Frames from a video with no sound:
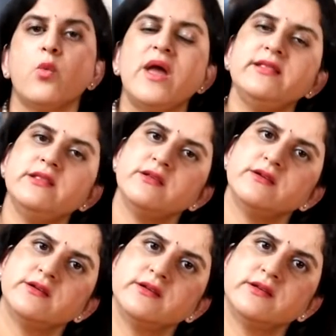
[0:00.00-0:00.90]
When,
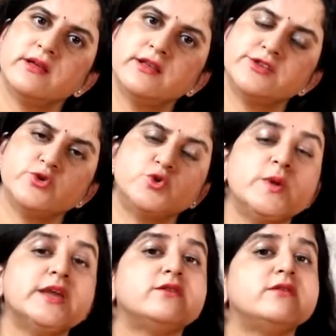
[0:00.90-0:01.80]
due to
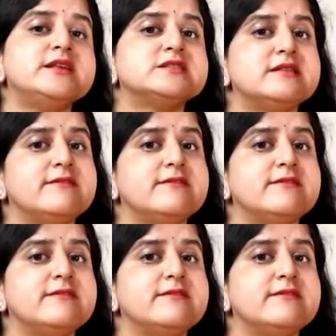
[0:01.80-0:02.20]
increased